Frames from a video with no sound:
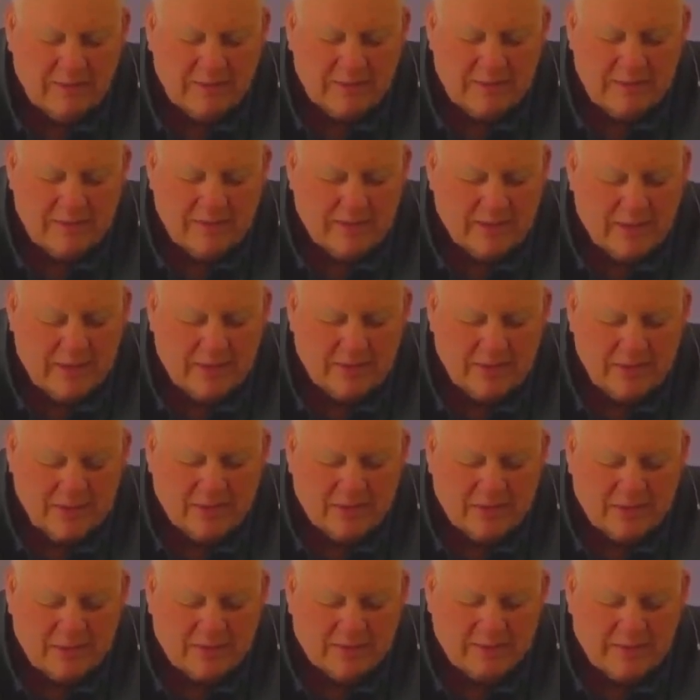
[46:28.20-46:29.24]
not just
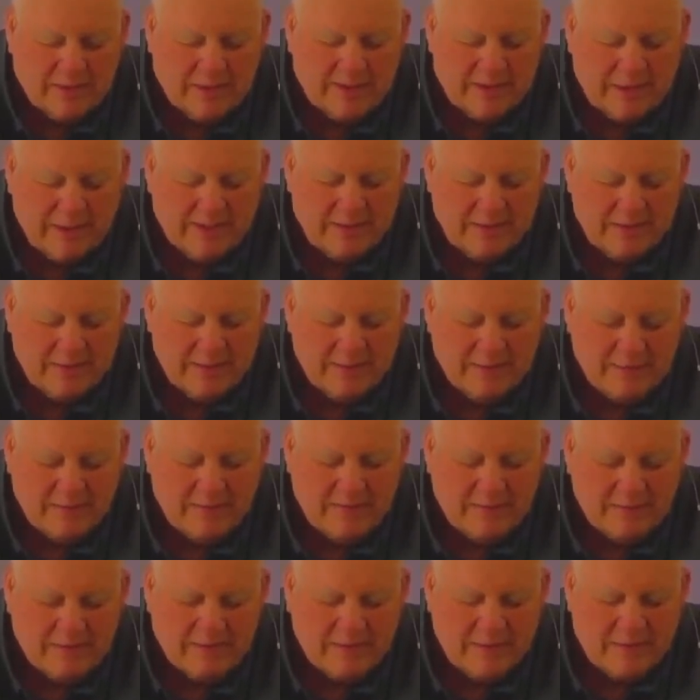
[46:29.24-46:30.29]
survive.
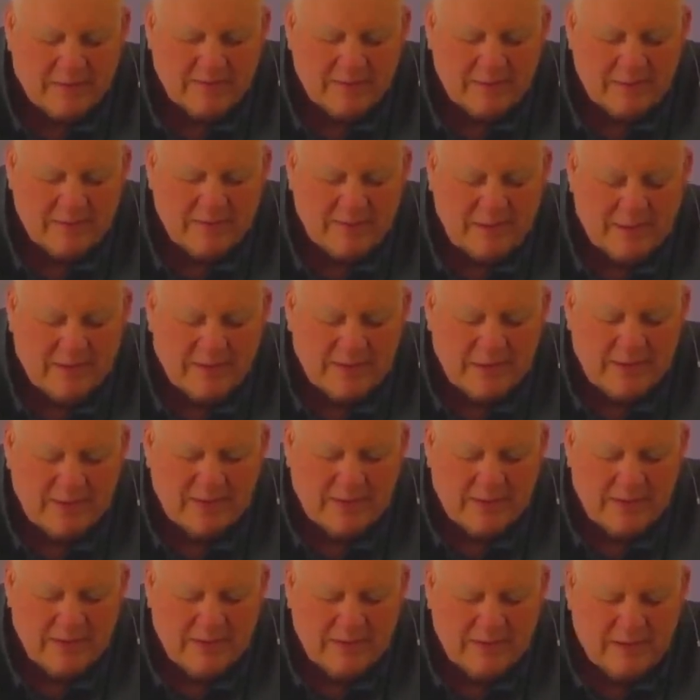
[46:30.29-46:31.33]

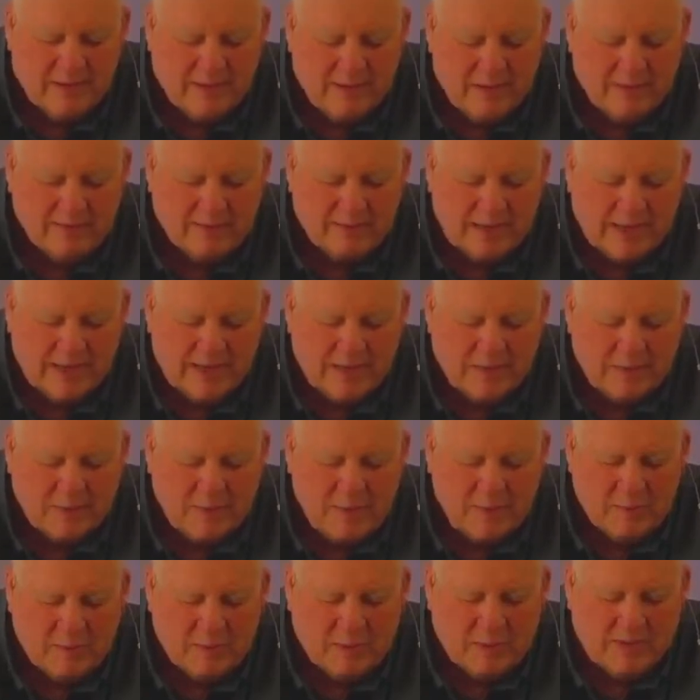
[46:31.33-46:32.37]
And all of God's
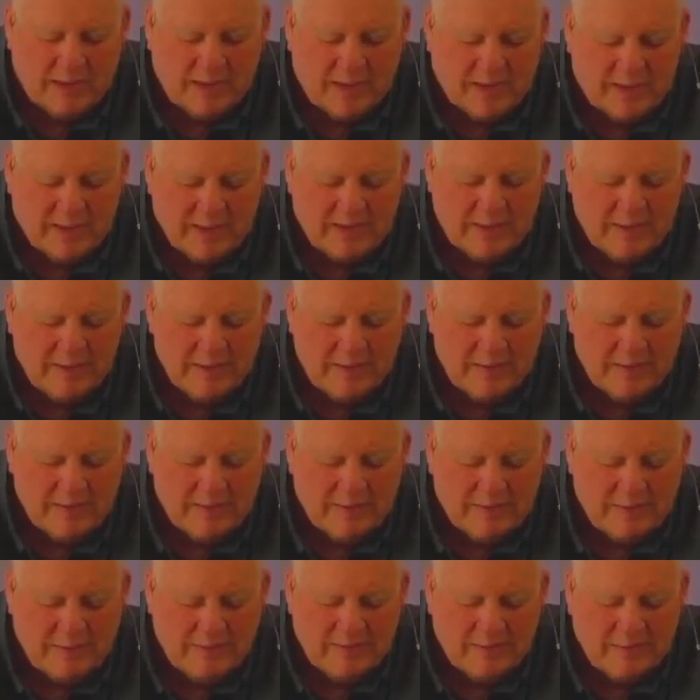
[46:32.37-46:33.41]
people said,
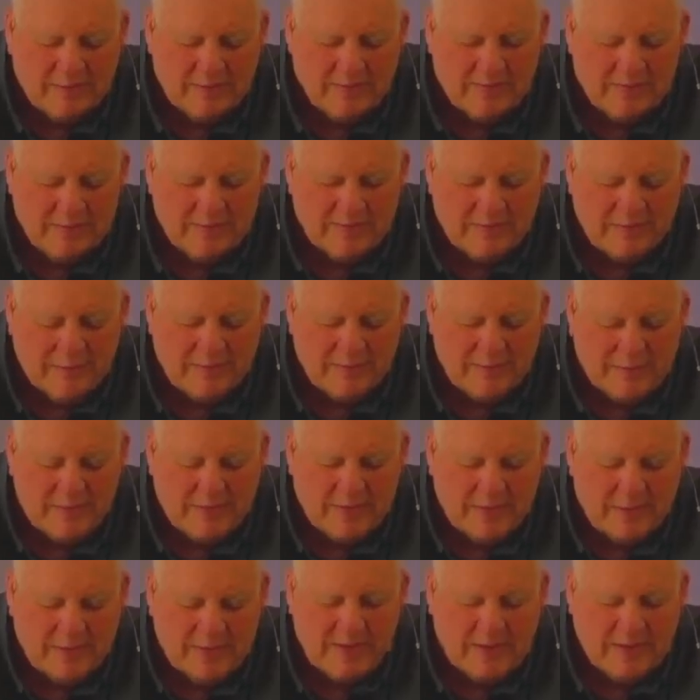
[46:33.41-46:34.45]

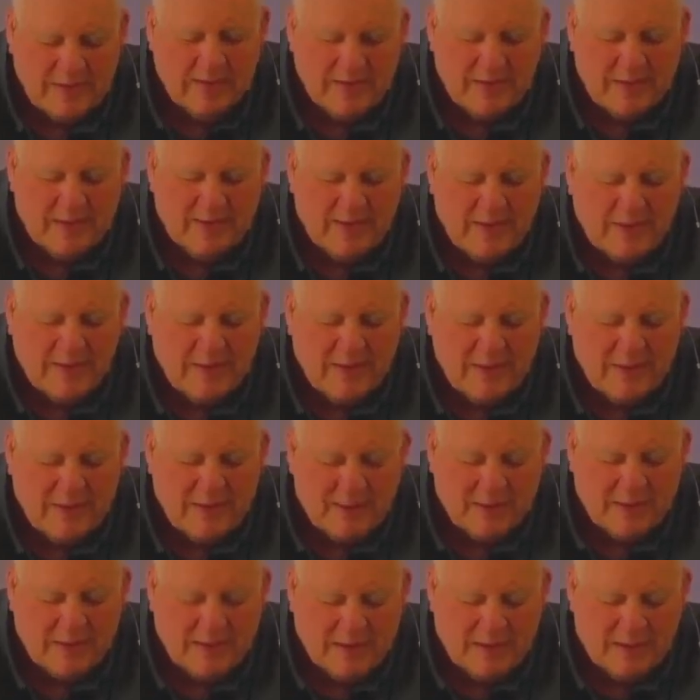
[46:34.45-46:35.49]

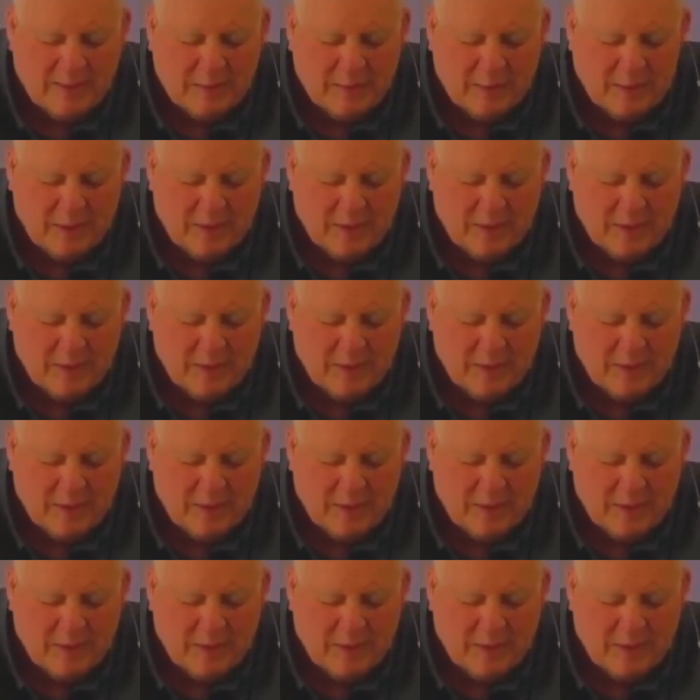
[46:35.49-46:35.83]
amen.